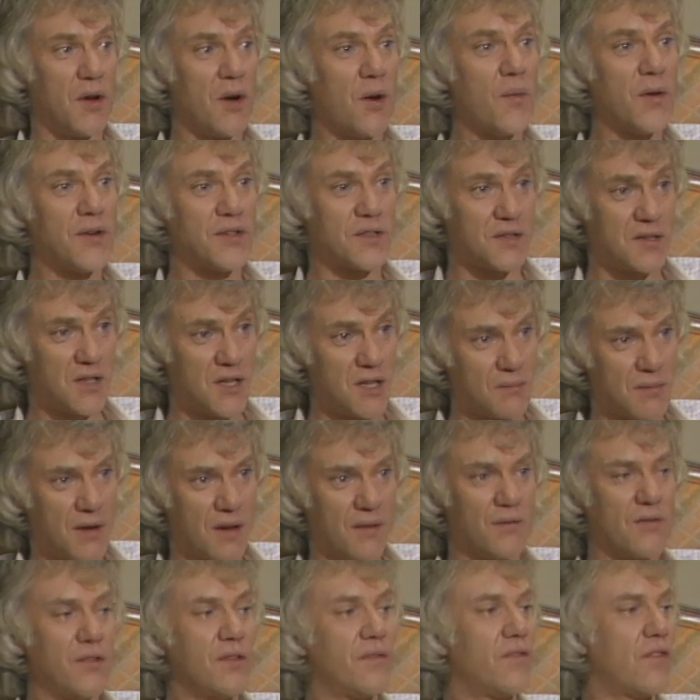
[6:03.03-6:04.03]
Though. I went to see them
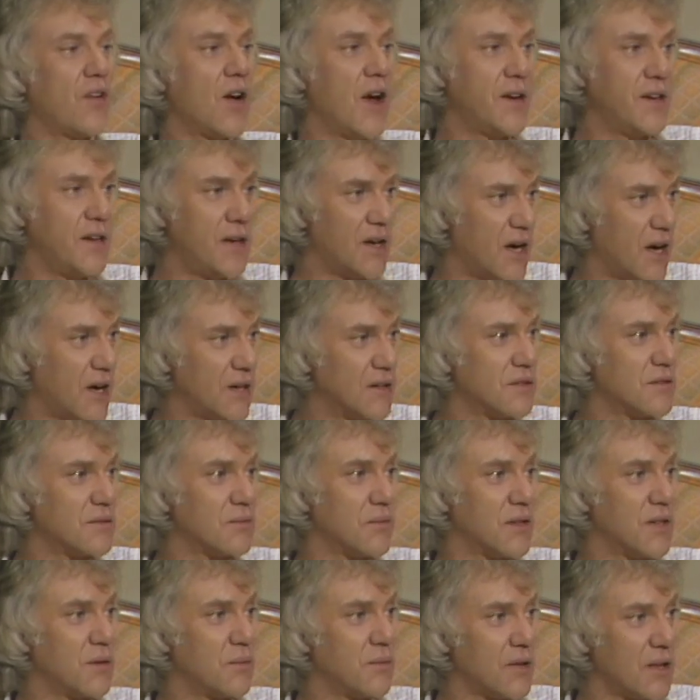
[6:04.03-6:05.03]
every Friday night
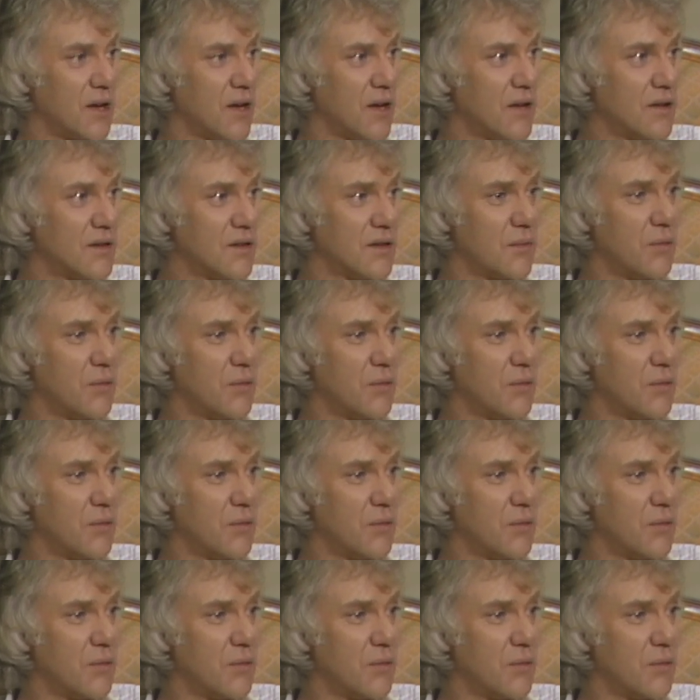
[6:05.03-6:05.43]
when they were there.